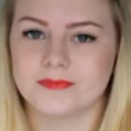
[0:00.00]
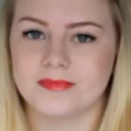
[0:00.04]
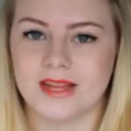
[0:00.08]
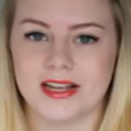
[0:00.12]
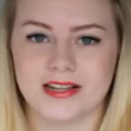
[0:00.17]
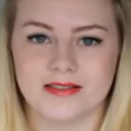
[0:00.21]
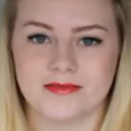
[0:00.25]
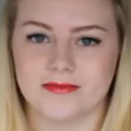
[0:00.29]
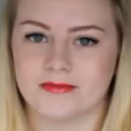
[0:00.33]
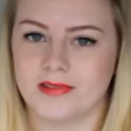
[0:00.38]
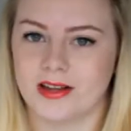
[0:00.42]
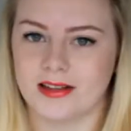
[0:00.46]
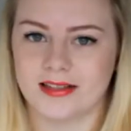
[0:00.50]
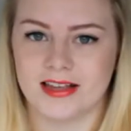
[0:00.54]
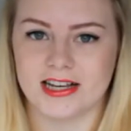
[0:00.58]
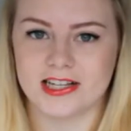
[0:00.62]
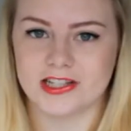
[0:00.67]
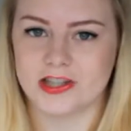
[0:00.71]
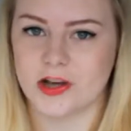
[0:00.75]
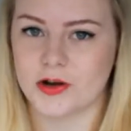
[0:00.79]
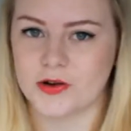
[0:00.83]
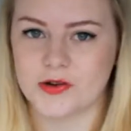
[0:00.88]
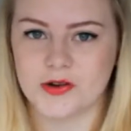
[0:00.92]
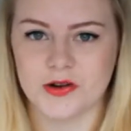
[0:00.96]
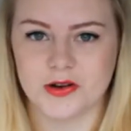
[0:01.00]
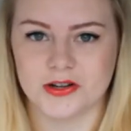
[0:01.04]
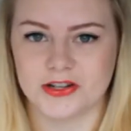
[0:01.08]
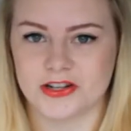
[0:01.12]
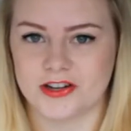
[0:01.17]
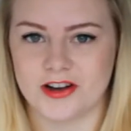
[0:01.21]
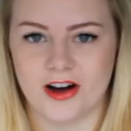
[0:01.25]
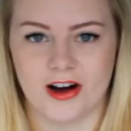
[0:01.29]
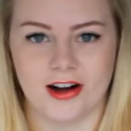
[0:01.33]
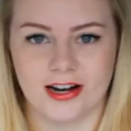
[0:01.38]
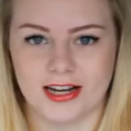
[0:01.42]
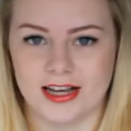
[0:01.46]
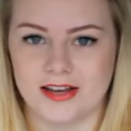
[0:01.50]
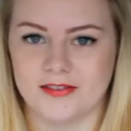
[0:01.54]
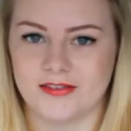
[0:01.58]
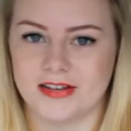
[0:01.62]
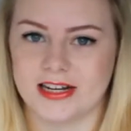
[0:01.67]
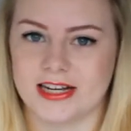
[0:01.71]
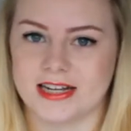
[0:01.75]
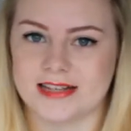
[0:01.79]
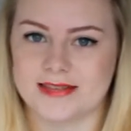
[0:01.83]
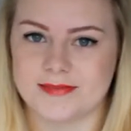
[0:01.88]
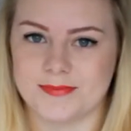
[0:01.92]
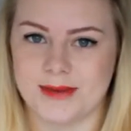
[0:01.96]
they're, they're so good I can't
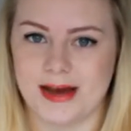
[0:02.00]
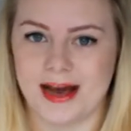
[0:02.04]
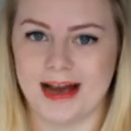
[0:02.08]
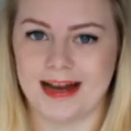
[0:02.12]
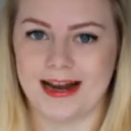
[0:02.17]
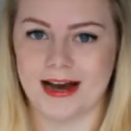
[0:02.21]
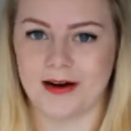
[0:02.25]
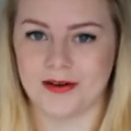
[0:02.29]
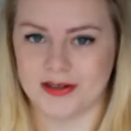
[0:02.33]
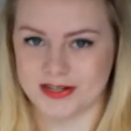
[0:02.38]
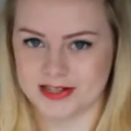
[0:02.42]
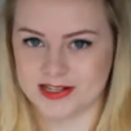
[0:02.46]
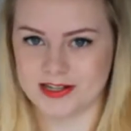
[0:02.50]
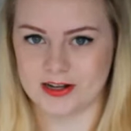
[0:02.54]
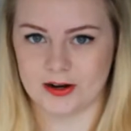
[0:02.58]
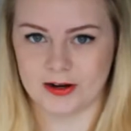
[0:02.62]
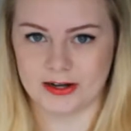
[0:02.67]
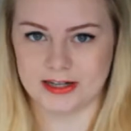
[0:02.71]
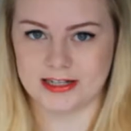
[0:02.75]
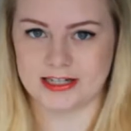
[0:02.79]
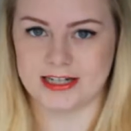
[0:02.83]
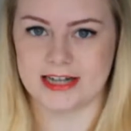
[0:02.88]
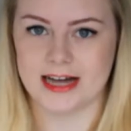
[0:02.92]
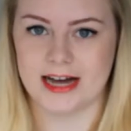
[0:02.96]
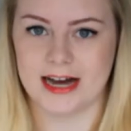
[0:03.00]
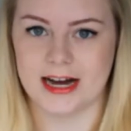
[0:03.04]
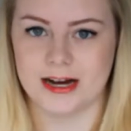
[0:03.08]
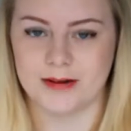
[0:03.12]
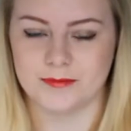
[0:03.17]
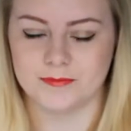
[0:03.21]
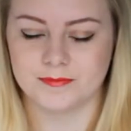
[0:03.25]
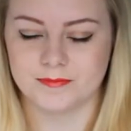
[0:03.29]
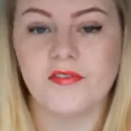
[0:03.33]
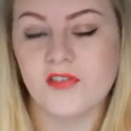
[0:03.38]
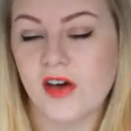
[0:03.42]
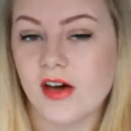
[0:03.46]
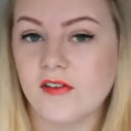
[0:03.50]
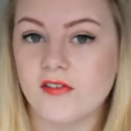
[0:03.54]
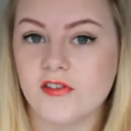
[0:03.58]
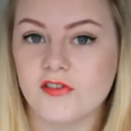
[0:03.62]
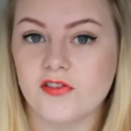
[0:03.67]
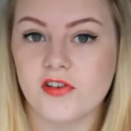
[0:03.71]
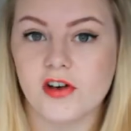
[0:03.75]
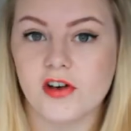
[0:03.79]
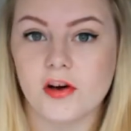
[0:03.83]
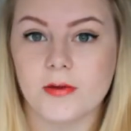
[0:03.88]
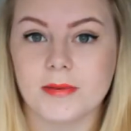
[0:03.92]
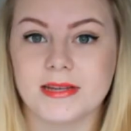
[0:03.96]
even explain how excited I am. My favourite
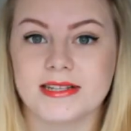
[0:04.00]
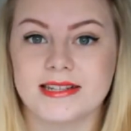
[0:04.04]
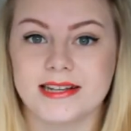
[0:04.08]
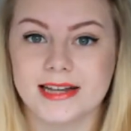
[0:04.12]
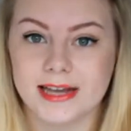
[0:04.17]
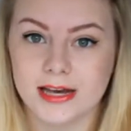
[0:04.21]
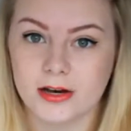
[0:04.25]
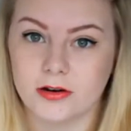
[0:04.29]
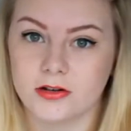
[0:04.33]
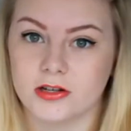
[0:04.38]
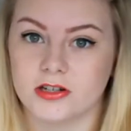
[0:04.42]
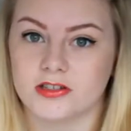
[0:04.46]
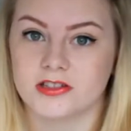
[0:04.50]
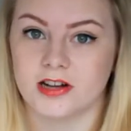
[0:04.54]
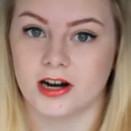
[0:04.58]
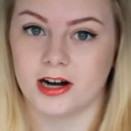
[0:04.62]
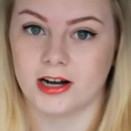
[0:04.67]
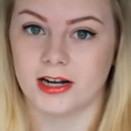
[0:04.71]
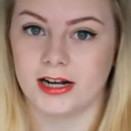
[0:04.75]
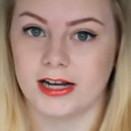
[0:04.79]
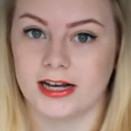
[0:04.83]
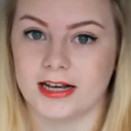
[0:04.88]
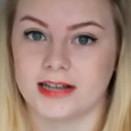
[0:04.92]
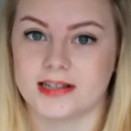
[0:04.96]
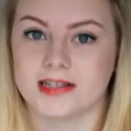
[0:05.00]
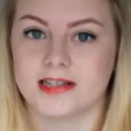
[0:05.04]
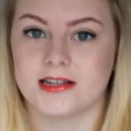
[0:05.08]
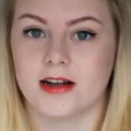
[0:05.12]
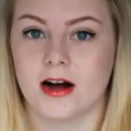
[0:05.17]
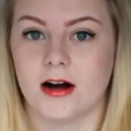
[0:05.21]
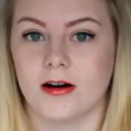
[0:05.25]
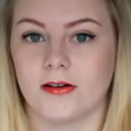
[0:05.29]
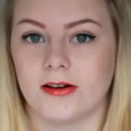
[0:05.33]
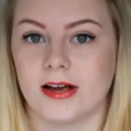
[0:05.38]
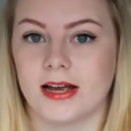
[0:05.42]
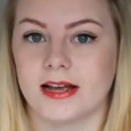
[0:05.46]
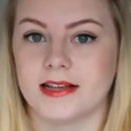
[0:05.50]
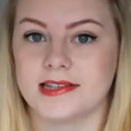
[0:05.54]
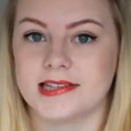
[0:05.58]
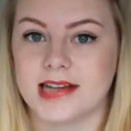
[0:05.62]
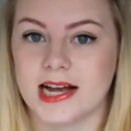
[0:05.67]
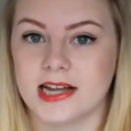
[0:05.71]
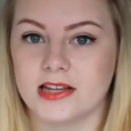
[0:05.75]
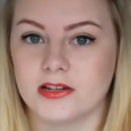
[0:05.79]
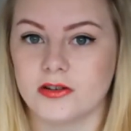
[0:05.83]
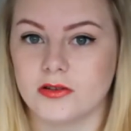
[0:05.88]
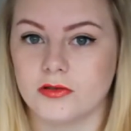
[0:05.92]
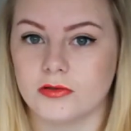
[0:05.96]
film is To Kill Your Darling starring
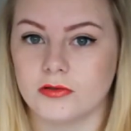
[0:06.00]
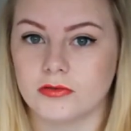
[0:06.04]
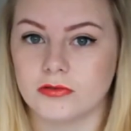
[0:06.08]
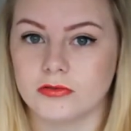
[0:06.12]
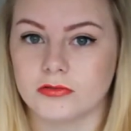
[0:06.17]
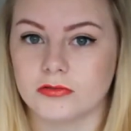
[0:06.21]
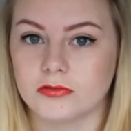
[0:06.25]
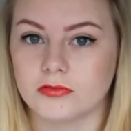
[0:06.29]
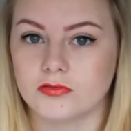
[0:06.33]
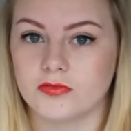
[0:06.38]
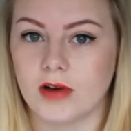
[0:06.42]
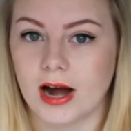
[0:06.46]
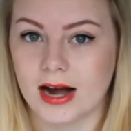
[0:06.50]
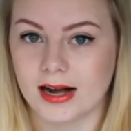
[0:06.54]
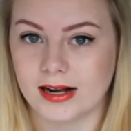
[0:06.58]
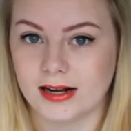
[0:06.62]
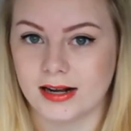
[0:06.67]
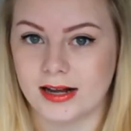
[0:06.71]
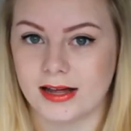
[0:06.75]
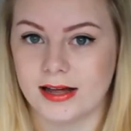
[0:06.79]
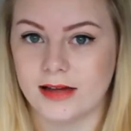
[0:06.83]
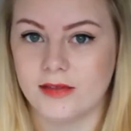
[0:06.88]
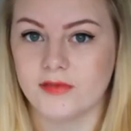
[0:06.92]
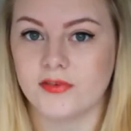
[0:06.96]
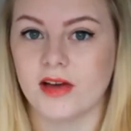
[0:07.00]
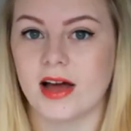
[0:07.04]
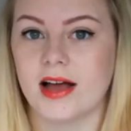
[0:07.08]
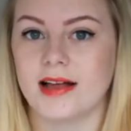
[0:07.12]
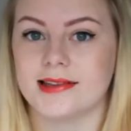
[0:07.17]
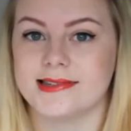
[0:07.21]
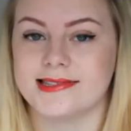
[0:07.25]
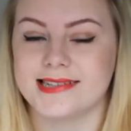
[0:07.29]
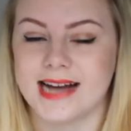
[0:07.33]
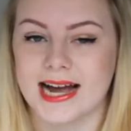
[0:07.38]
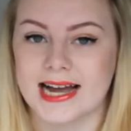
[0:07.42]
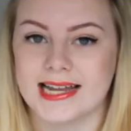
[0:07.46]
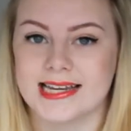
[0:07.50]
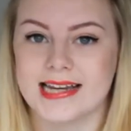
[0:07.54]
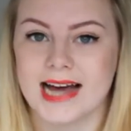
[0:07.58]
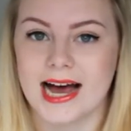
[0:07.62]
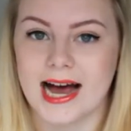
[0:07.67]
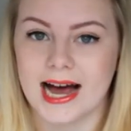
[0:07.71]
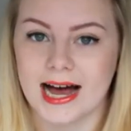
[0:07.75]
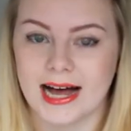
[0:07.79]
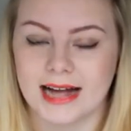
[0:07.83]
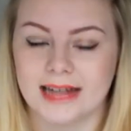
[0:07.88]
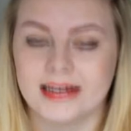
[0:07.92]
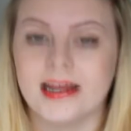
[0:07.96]
Daniel Radcliffe and Dane
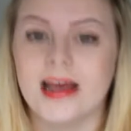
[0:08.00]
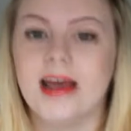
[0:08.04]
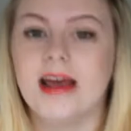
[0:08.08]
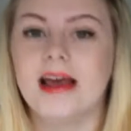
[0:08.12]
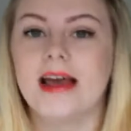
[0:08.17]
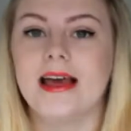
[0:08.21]
DeHaan.